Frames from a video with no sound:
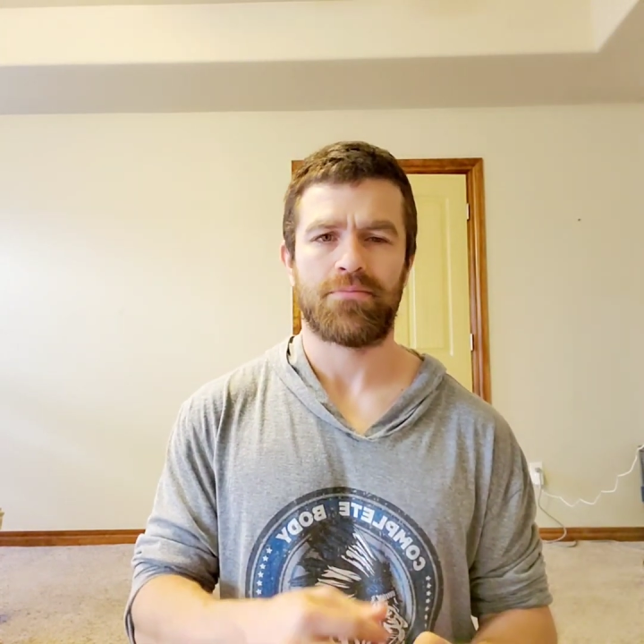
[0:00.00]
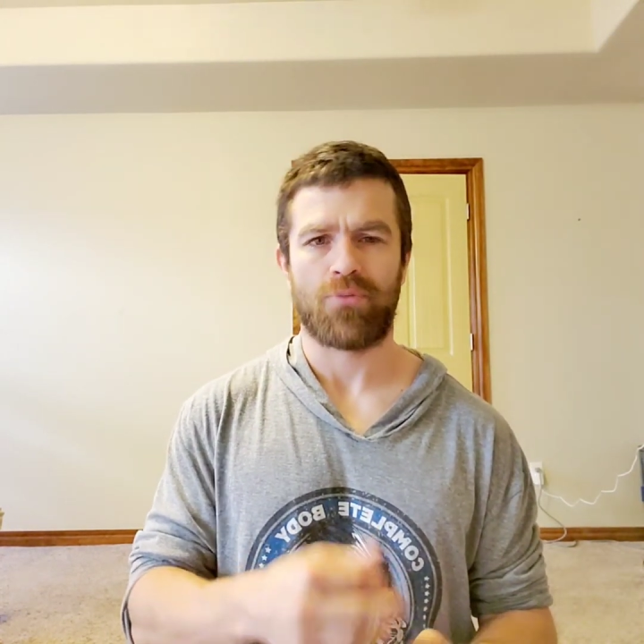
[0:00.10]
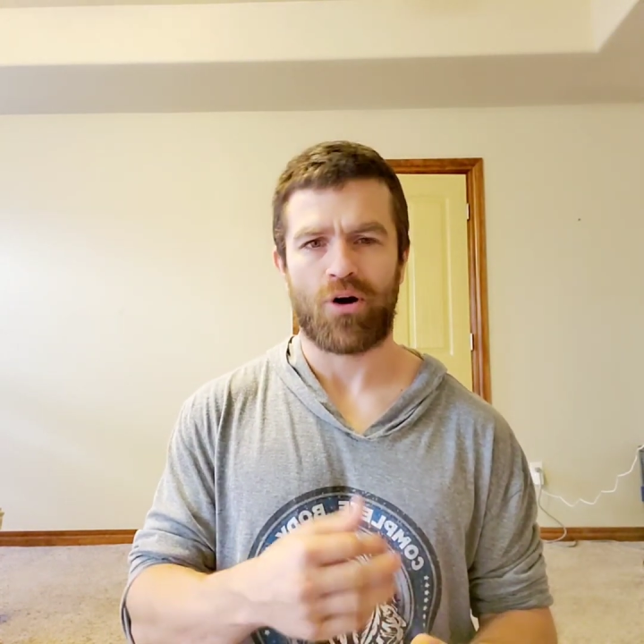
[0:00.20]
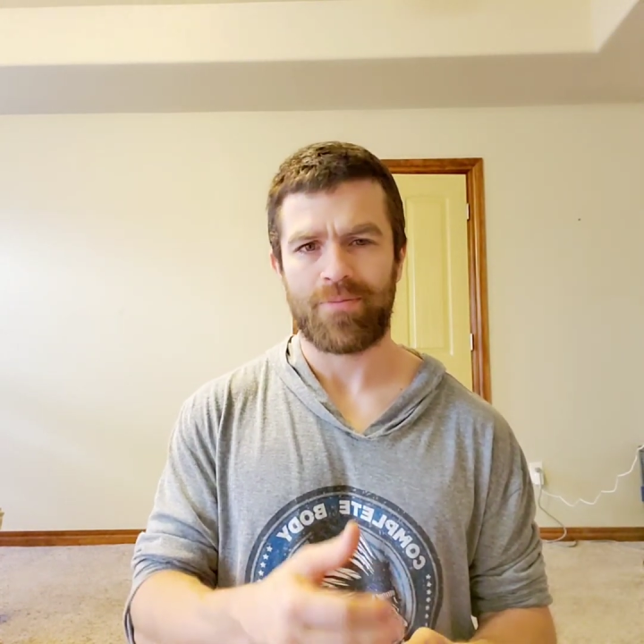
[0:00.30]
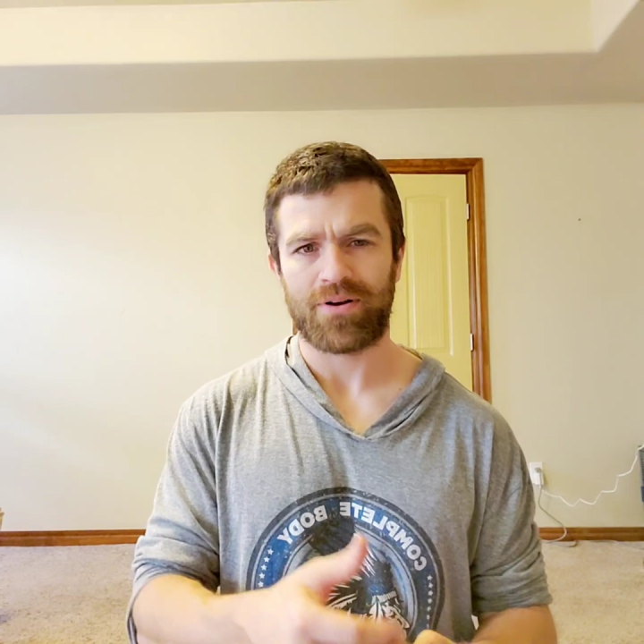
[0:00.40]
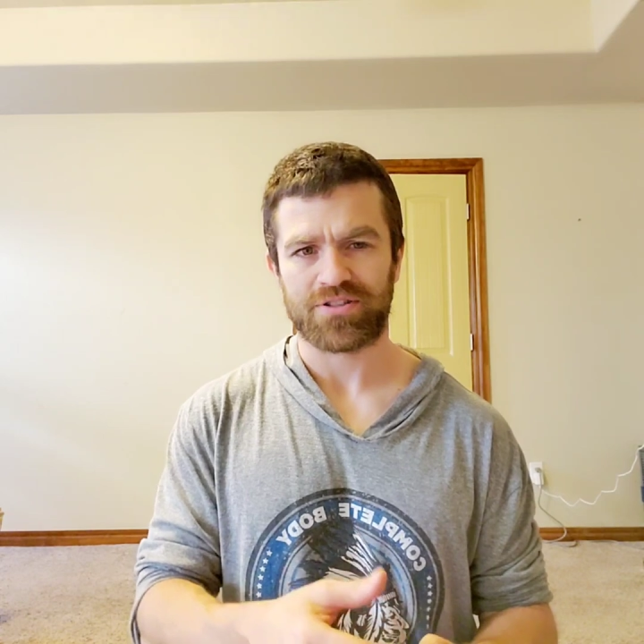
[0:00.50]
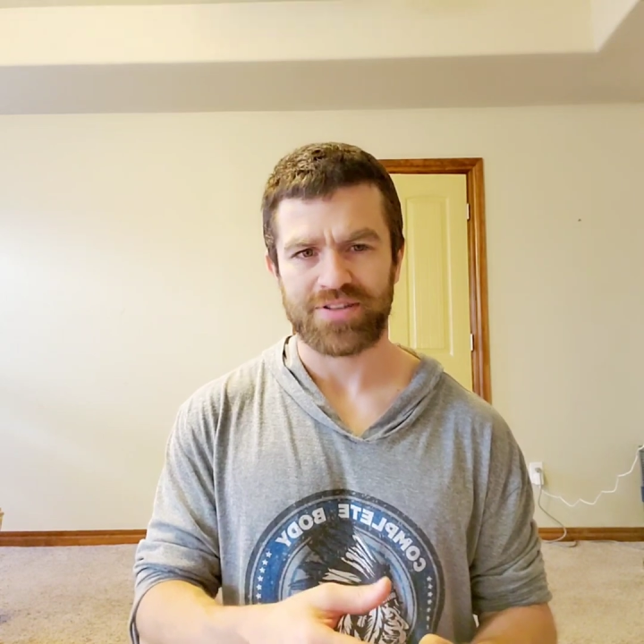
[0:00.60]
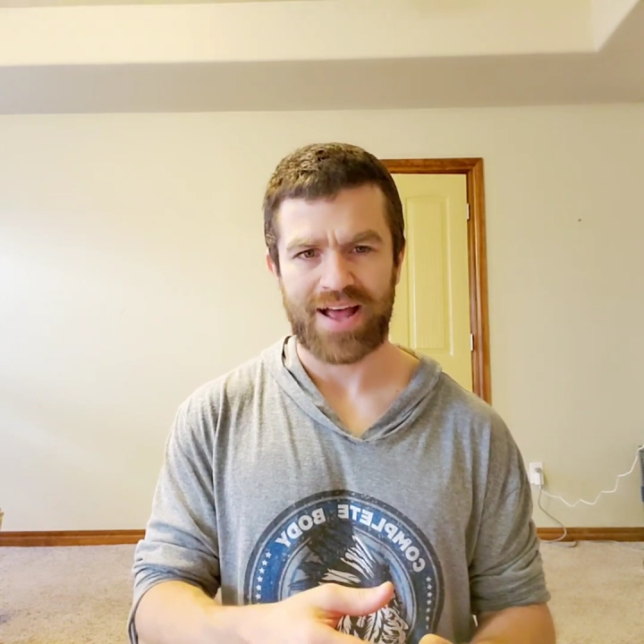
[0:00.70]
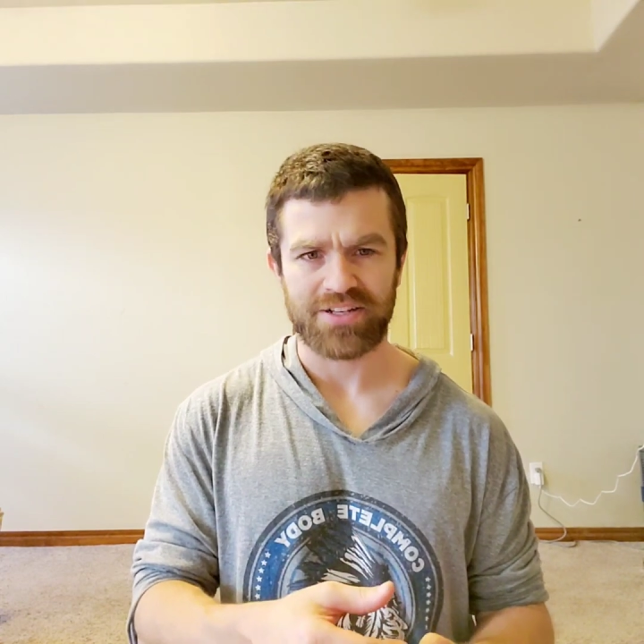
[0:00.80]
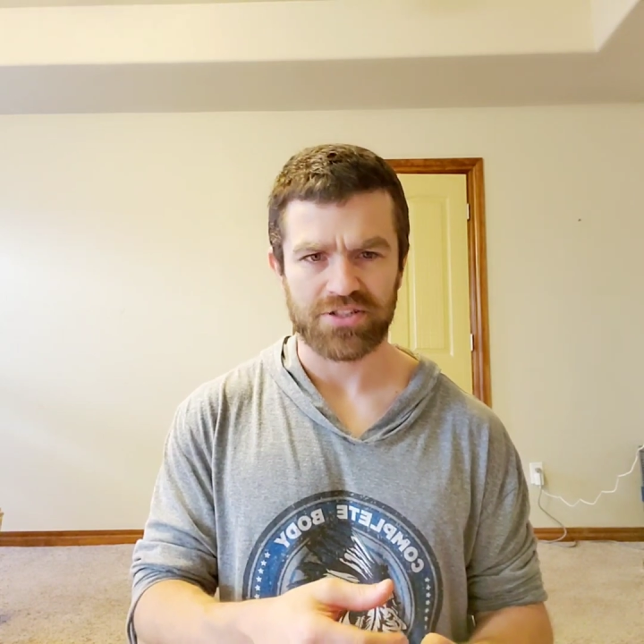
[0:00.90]
barbell
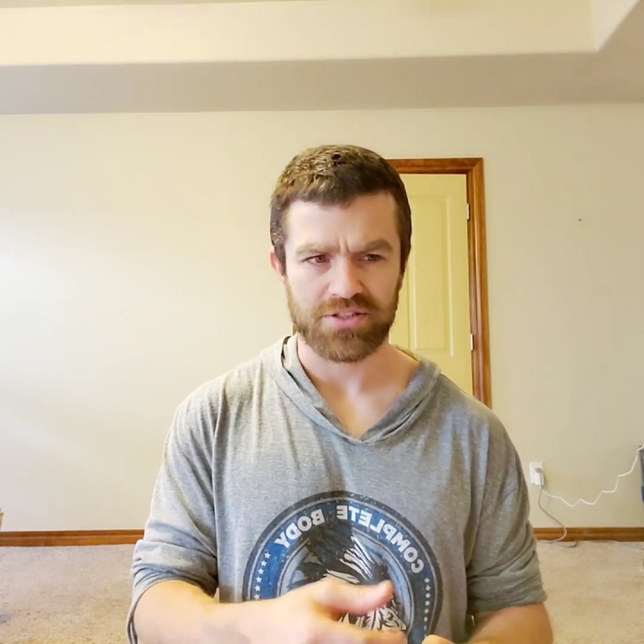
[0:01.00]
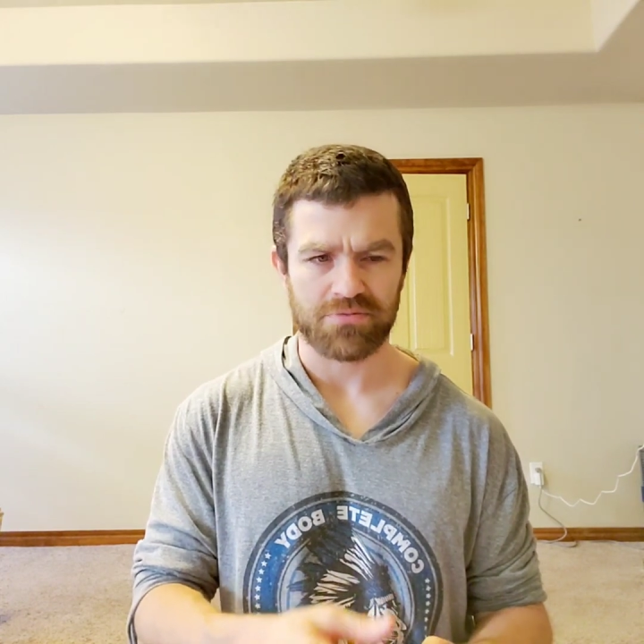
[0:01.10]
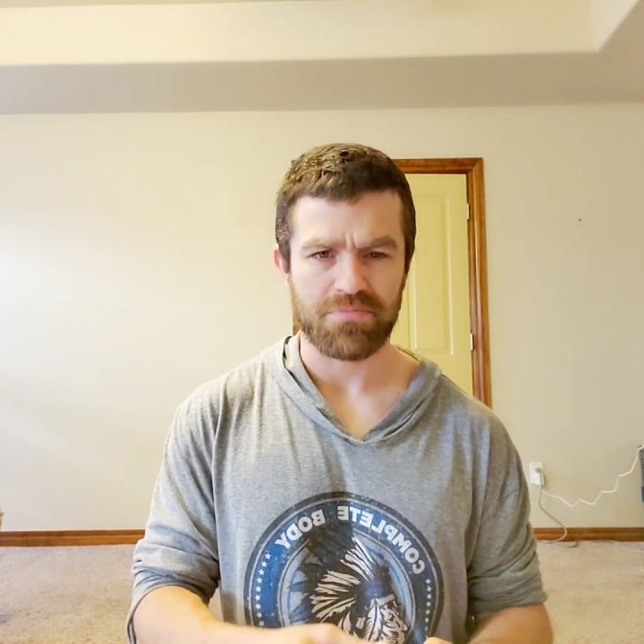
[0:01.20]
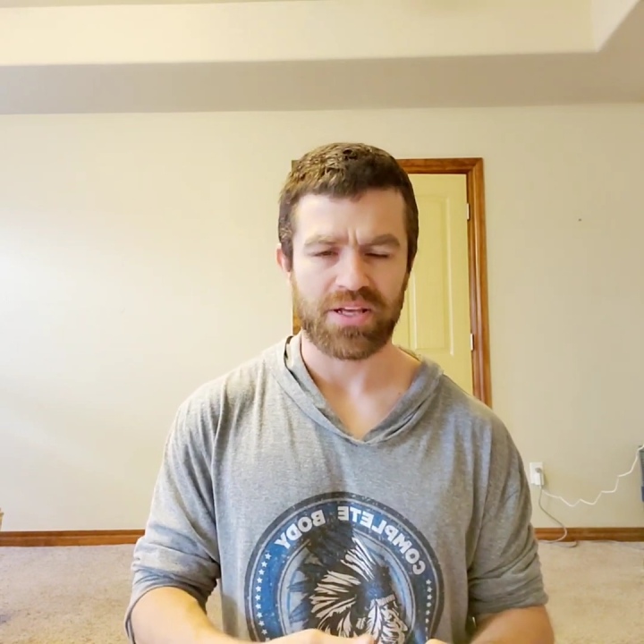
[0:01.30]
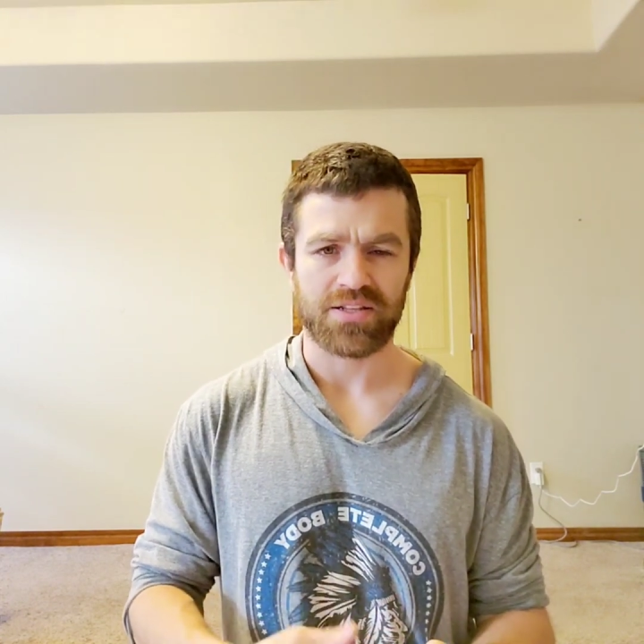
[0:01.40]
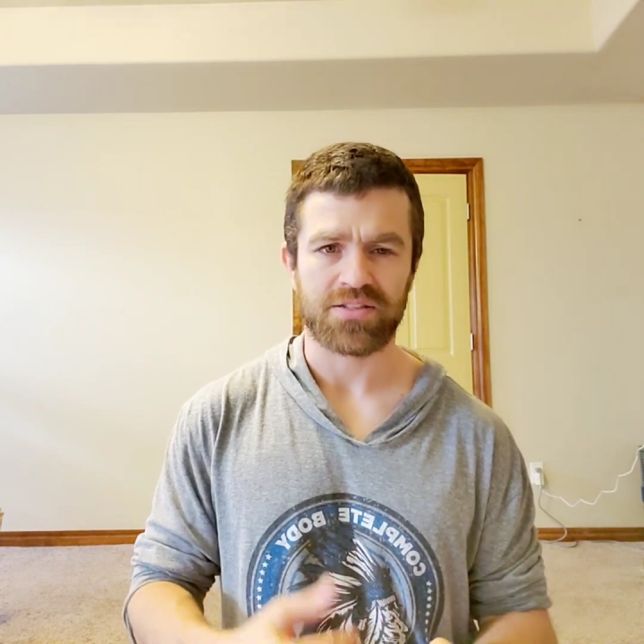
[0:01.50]
snatches being